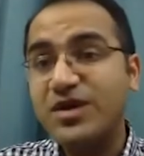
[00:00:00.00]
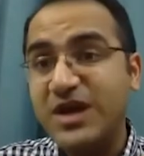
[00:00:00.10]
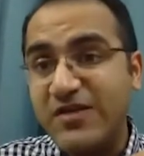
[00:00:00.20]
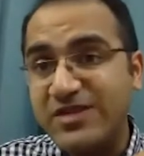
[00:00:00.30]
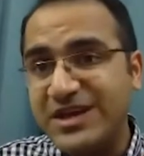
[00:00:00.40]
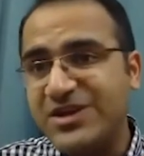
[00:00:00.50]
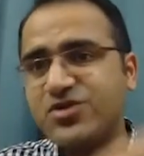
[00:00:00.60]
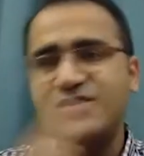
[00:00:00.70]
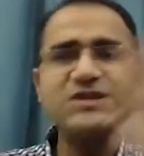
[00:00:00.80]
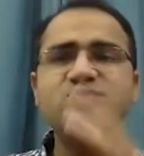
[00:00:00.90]
having
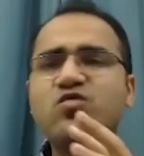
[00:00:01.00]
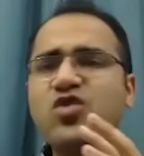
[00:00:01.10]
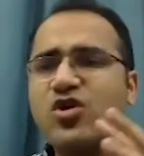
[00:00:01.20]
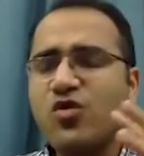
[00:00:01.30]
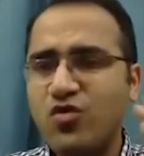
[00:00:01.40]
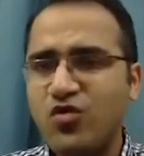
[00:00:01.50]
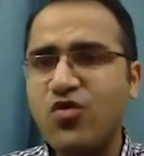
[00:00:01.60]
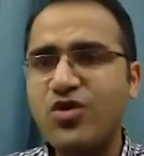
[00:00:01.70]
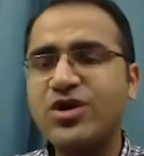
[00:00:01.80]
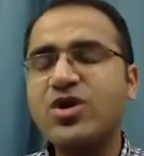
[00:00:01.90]
increased
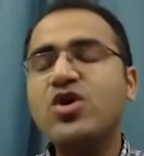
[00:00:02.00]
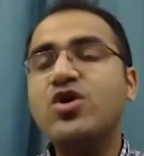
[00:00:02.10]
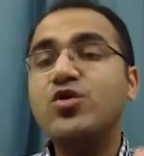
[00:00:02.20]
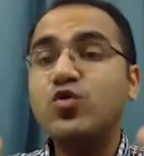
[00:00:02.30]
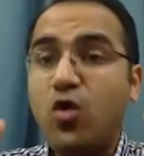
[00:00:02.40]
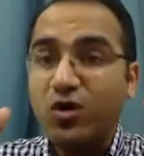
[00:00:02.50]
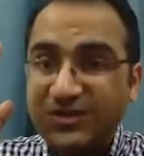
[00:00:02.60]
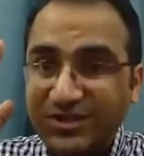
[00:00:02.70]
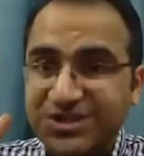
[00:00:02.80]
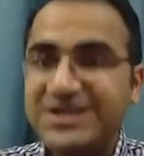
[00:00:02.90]
workload to
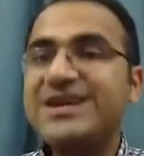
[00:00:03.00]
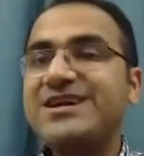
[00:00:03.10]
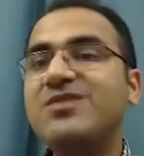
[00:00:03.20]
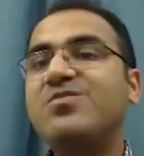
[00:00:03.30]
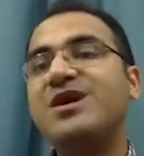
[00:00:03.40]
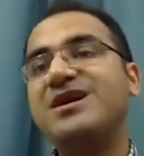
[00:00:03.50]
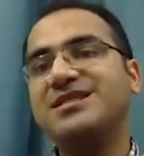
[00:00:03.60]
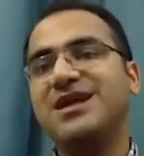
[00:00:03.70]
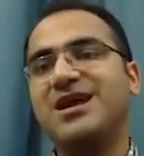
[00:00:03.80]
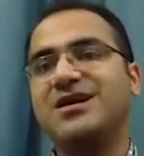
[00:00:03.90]
oxygenate the blood in
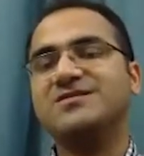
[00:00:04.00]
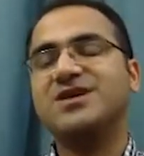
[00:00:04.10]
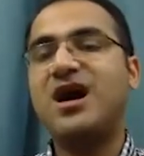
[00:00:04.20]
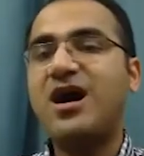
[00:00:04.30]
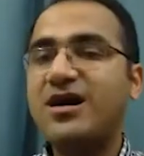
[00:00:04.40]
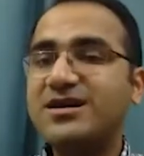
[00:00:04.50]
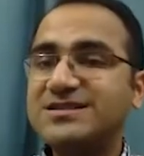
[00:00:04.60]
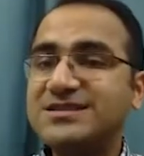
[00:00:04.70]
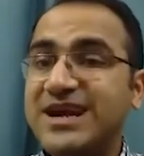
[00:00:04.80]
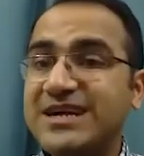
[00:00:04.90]
the lungs heart
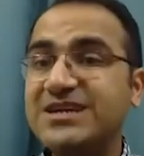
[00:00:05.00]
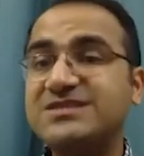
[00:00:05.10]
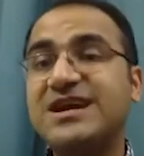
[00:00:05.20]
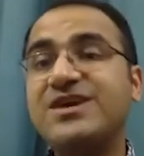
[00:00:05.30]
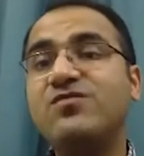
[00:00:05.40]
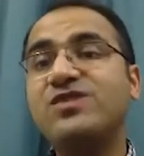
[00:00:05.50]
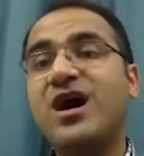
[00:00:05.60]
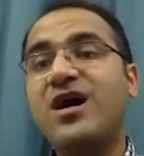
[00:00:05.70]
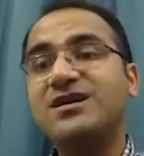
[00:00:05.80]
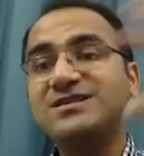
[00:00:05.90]
is right side of the
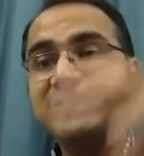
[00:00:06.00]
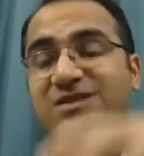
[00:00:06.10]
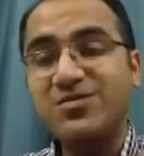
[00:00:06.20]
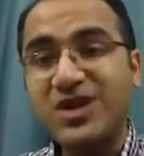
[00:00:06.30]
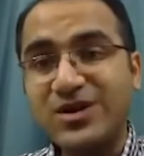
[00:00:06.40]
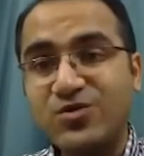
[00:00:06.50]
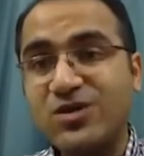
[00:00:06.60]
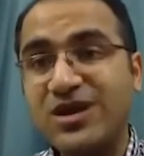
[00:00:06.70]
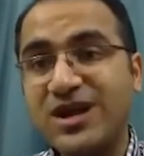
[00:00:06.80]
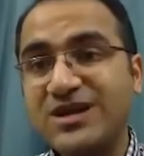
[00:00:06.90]
heart is giving blood to
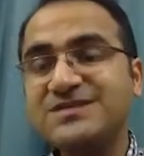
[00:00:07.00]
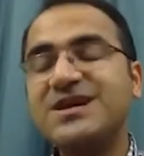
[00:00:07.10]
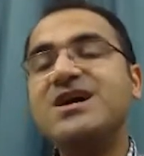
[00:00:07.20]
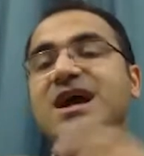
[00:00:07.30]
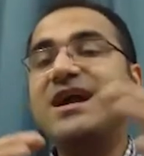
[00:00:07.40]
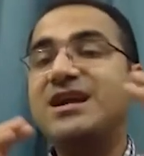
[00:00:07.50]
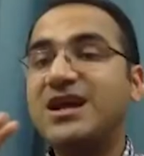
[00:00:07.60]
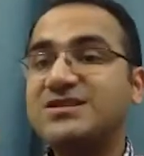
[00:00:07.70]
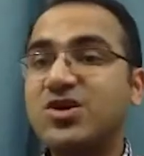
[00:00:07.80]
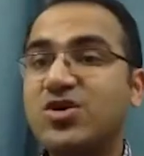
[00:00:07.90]
the lungs and
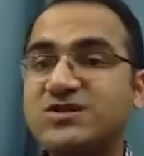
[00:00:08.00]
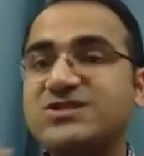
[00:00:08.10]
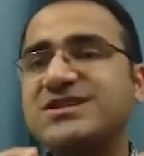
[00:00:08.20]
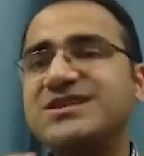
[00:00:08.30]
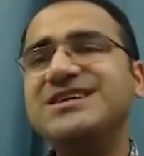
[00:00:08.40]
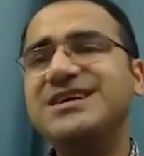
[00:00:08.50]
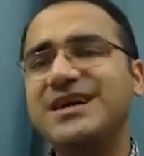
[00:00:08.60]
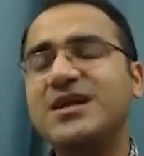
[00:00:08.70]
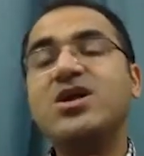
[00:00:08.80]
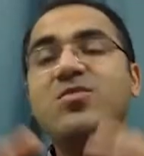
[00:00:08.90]
lungs are oxygenating
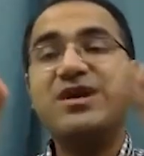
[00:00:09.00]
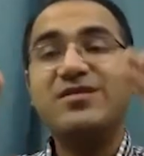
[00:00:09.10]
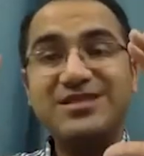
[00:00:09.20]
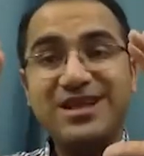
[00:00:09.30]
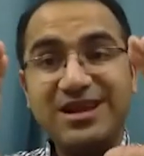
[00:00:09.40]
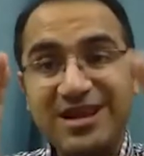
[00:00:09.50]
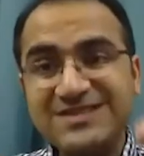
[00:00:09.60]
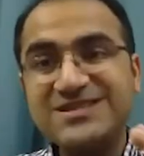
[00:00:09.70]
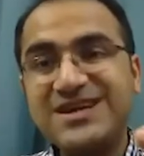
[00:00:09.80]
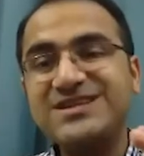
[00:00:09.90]
it but when the
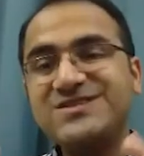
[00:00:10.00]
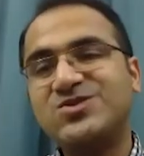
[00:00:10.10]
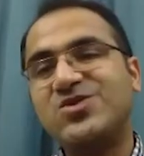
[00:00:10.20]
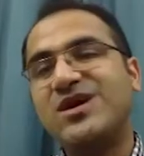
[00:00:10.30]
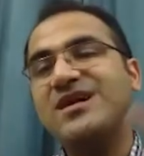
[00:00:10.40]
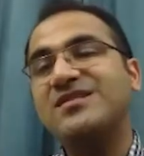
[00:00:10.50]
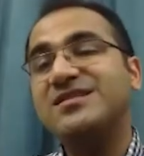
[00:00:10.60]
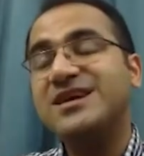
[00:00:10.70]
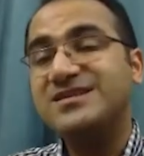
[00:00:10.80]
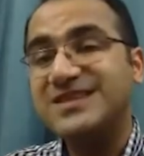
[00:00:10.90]
lungs are destroyed
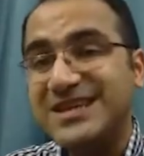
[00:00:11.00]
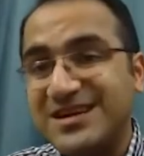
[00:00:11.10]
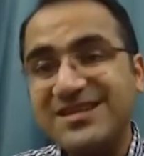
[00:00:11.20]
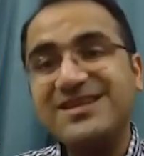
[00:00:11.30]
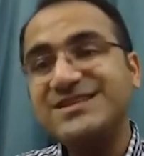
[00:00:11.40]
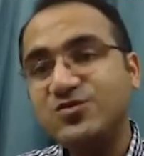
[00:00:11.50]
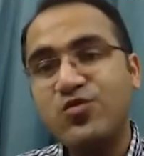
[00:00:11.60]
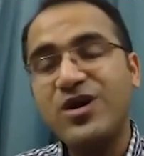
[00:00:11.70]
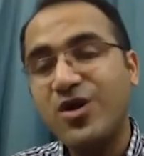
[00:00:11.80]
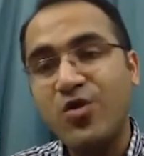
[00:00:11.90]
there is increased
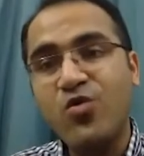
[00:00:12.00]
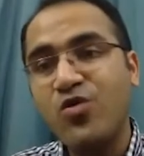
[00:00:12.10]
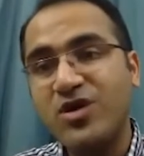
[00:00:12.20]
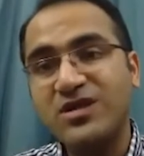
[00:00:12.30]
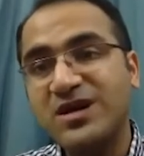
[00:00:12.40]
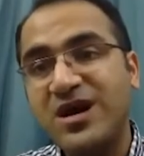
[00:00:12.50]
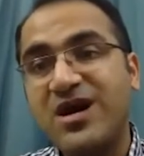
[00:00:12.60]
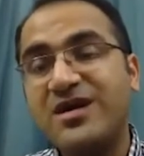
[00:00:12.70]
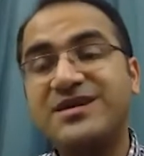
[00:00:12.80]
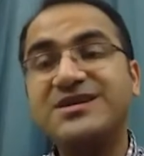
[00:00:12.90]
workload on the
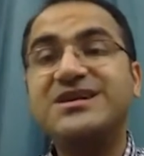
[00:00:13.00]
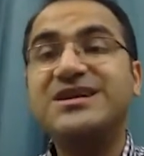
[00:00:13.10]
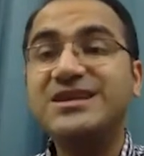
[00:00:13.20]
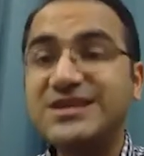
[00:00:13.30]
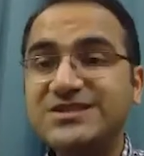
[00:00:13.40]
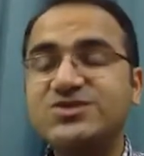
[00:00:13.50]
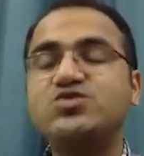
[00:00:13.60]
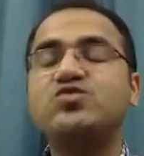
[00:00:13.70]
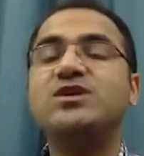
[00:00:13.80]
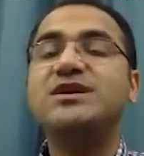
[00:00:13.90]
heart and it leads
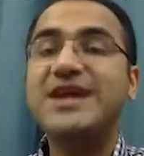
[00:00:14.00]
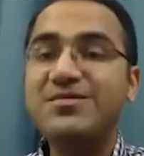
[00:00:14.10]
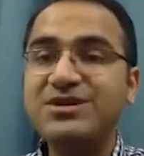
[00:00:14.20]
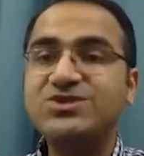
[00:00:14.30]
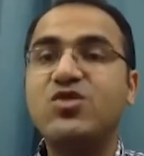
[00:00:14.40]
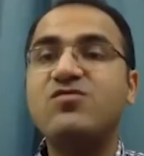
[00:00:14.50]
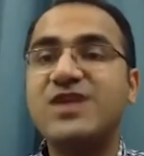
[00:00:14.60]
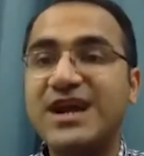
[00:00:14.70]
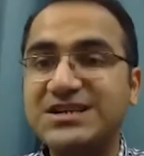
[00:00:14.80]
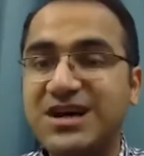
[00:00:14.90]
to the damage of
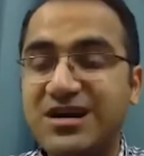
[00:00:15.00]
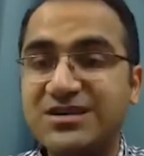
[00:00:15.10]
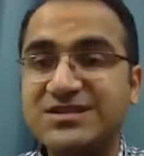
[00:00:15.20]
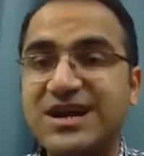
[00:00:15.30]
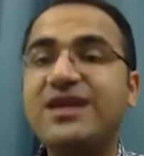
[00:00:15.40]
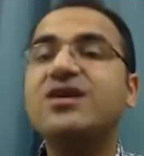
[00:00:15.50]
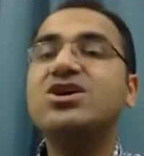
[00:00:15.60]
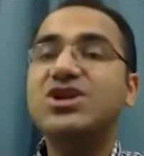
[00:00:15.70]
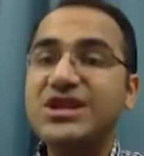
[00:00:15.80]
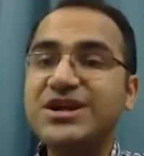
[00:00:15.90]
right heart side
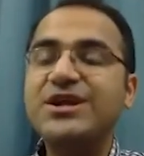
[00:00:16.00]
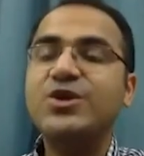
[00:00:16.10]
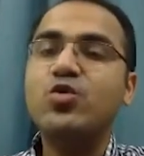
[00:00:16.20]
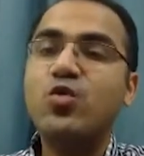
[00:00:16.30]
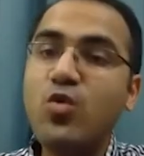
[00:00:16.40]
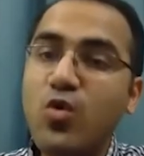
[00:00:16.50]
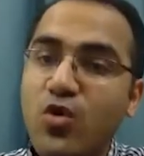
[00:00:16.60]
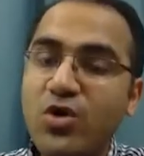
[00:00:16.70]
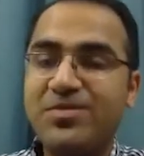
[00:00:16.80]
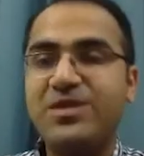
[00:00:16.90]
leading to
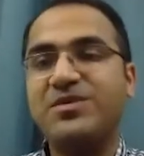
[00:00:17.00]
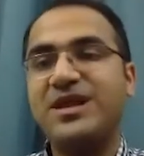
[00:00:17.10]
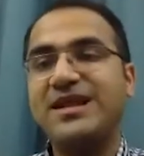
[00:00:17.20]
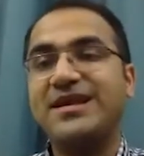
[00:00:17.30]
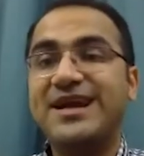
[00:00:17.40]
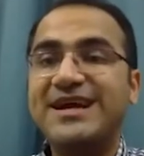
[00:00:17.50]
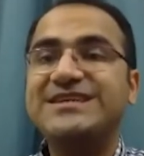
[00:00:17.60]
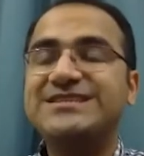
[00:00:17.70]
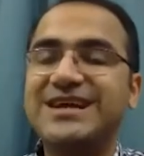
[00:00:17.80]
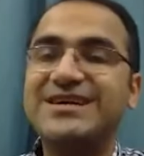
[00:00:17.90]
cor pulmonale
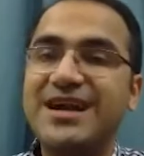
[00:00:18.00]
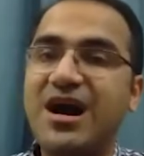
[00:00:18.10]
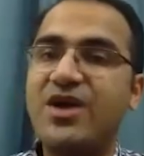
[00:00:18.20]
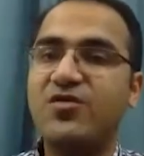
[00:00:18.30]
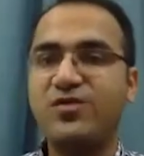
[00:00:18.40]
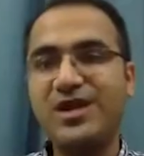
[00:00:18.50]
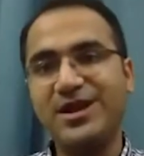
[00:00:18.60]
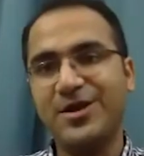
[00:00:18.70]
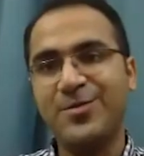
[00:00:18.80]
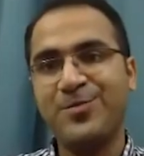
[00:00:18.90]
right sided heart
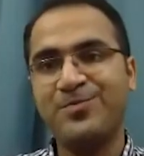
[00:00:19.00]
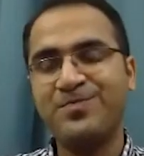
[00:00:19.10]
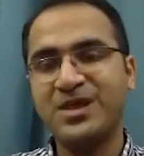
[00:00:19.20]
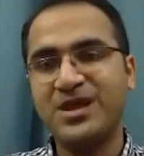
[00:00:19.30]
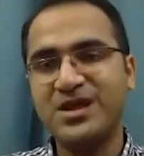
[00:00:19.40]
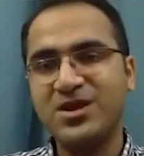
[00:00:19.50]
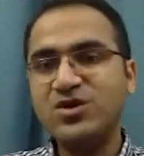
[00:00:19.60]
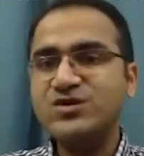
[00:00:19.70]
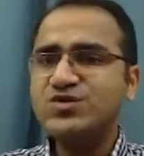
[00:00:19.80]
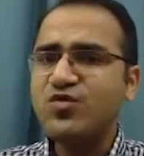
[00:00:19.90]
failure
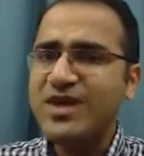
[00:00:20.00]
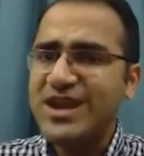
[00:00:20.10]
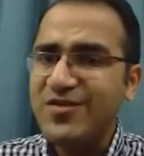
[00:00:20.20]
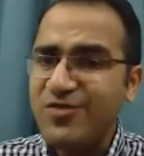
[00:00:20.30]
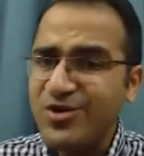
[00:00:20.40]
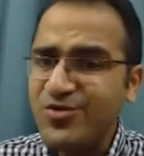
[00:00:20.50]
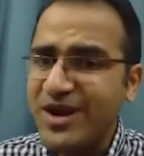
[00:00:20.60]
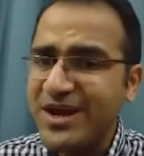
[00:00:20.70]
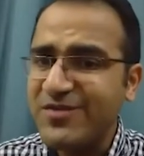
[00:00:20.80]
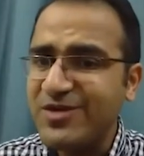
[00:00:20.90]
so whenever you
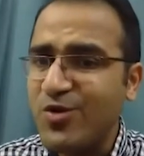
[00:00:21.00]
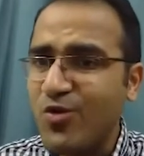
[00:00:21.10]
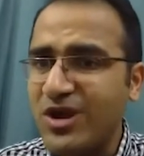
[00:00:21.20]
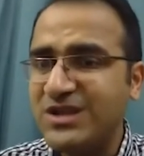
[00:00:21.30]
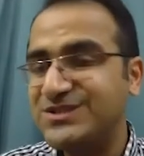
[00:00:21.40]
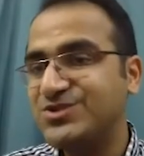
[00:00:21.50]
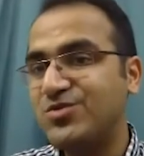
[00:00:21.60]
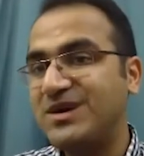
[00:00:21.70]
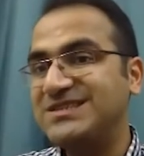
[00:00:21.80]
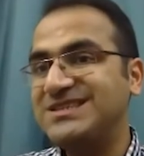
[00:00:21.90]
are giving oral
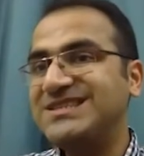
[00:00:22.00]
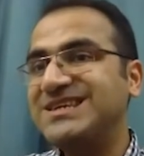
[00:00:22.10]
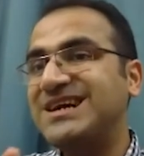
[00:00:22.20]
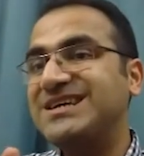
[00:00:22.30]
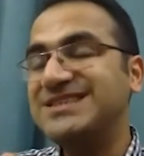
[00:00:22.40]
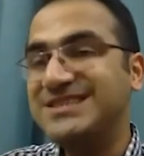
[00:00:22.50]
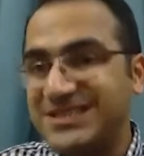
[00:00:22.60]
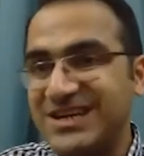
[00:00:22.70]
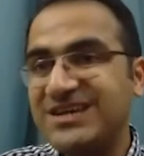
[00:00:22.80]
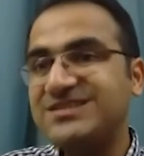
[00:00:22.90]
azithromycin, there is a
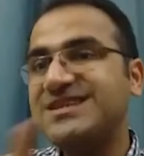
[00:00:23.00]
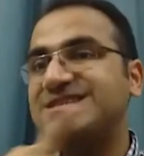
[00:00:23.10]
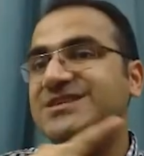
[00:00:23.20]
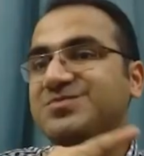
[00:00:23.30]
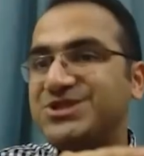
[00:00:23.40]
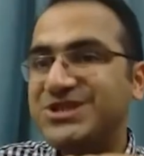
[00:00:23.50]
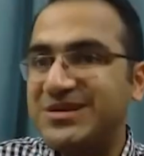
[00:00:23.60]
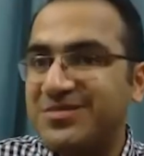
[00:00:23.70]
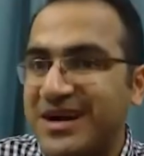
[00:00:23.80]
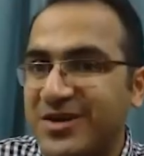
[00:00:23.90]
chance that that
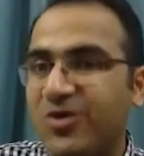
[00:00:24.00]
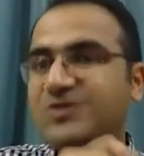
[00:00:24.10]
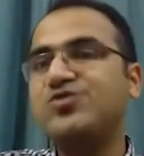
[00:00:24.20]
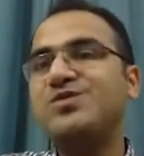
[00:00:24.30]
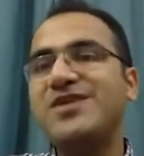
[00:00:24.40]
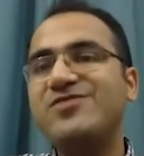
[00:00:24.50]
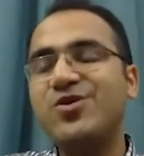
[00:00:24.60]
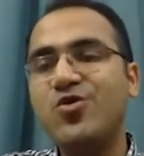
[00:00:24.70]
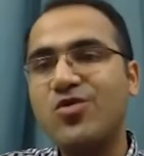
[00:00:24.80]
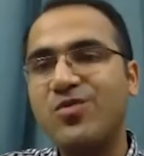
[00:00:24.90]
patient might also be having
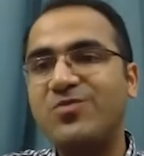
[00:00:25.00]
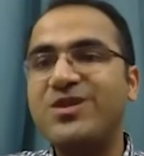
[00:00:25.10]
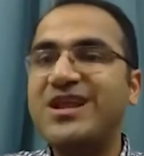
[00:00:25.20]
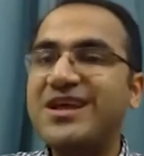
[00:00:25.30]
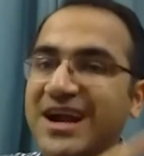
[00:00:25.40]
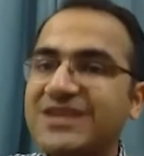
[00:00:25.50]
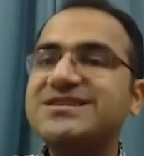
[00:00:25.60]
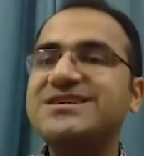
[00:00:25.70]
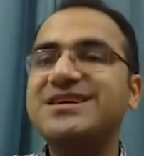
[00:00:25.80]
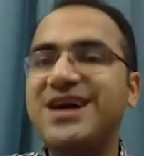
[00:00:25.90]
cor pulmonale
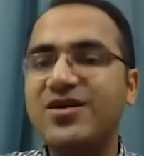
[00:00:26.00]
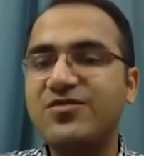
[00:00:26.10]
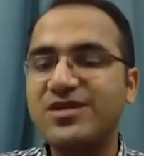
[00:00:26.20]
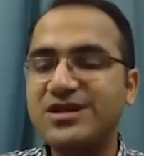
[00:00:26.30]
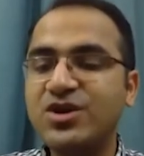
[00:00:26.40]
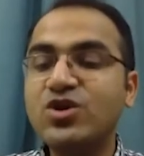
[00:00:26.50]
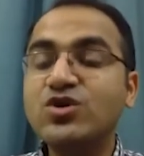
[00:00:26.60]
right-sided heart failure